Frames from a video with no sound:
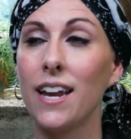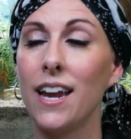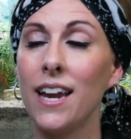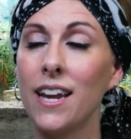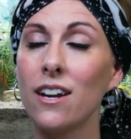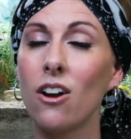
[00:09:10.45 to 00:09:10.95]

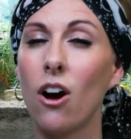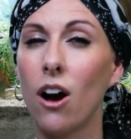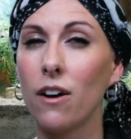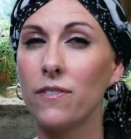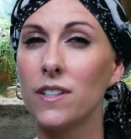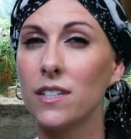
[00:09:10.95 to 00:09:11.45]
and
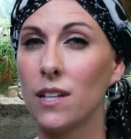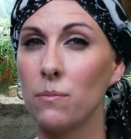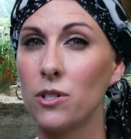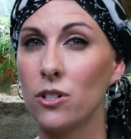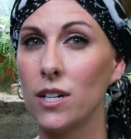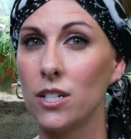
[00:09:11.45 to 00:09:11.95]
off the
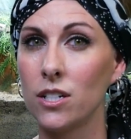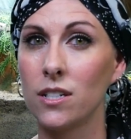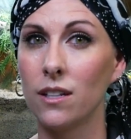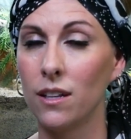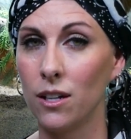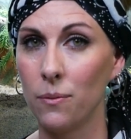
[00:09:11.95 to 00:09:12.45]
substrate
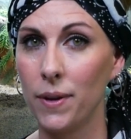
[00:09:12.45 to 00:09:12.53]
just a little